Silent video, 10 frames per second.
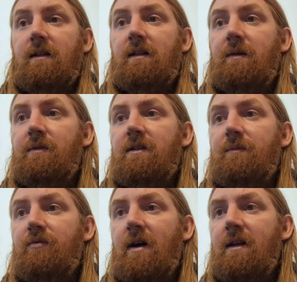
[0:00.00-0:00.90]
Limited
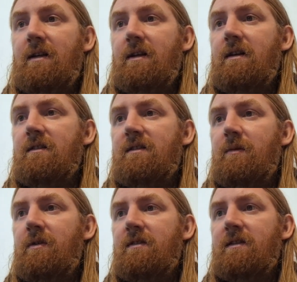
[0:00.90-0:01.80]
branding.
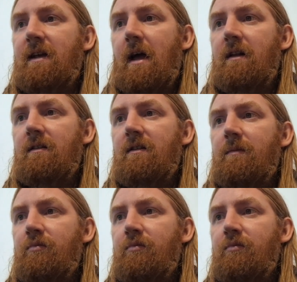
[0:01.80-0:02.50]
Similar to Canada,